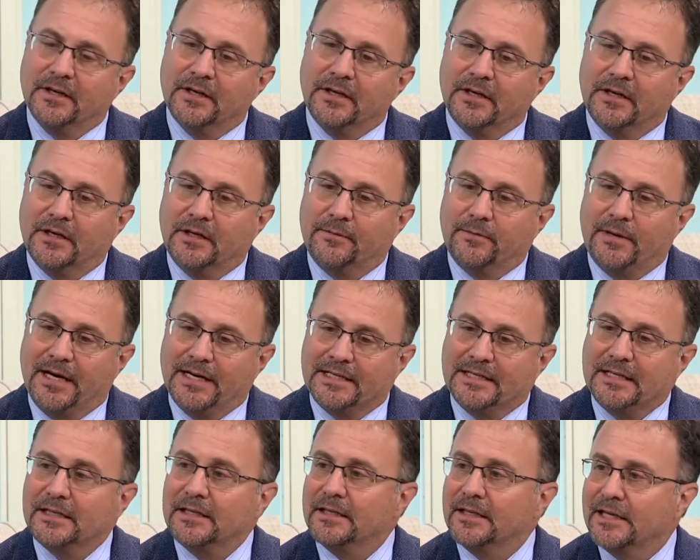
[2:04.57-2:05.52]
Um,
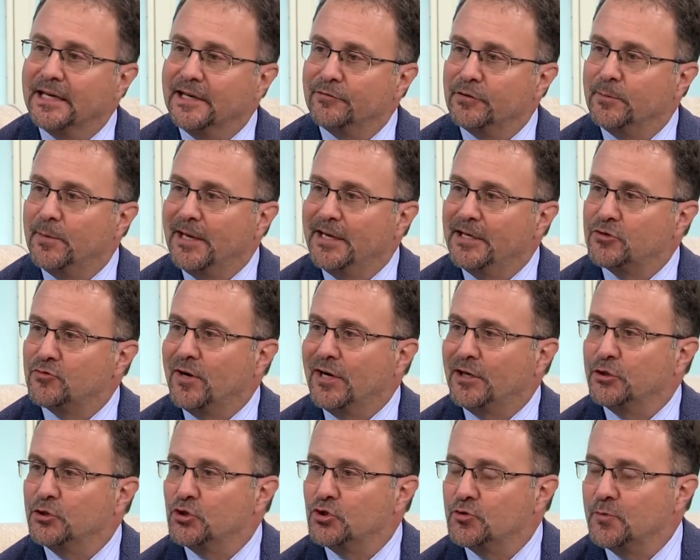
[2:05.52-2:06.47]
ideally, everybody's
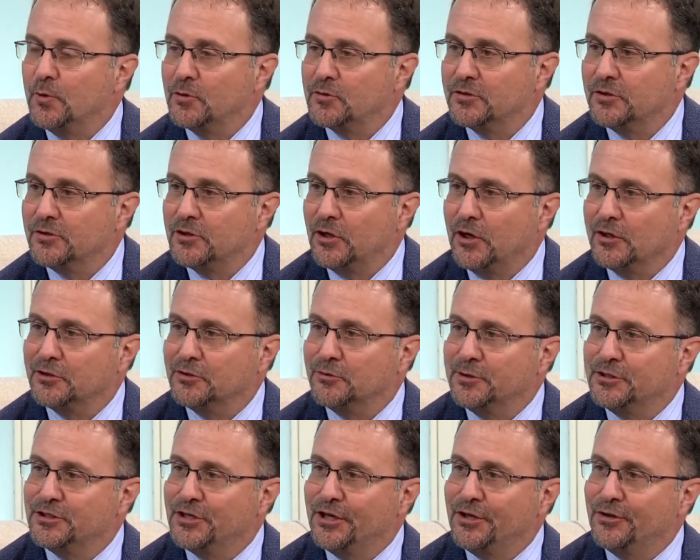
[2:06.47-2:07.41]
records are supposed to talk to
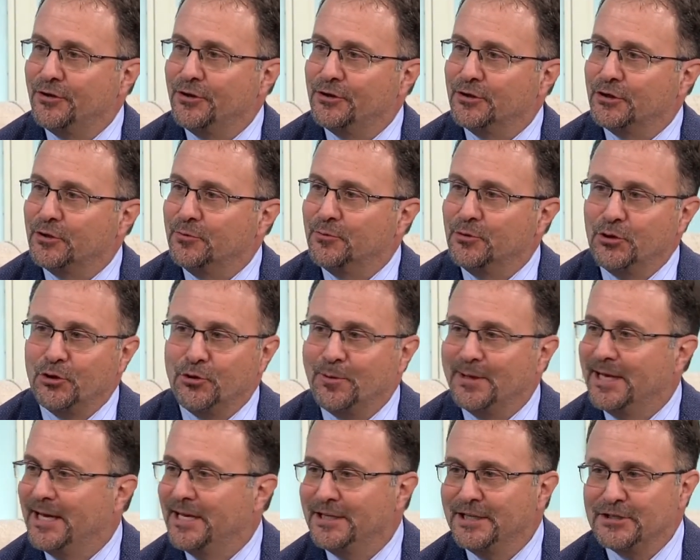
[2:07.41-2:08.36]
each other on the computer, but
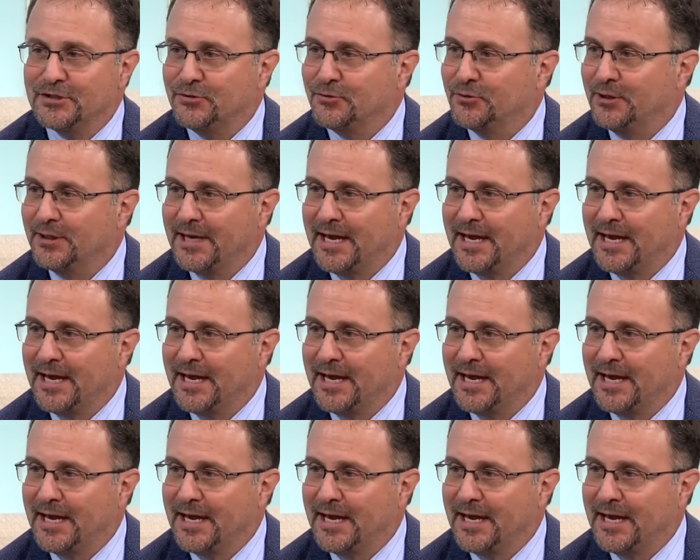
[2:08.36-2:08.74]
that doesn't really